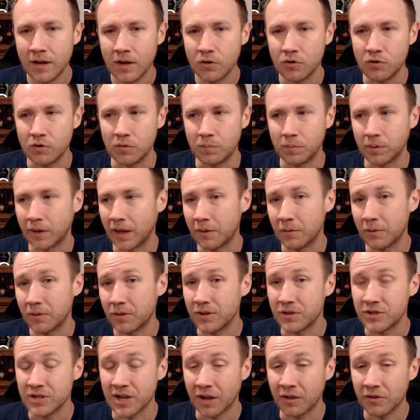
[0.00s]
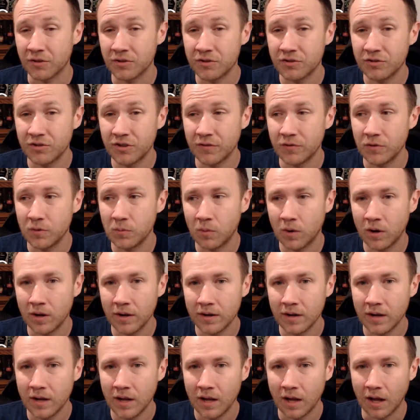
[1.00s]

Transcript: to play with the challenges if you want.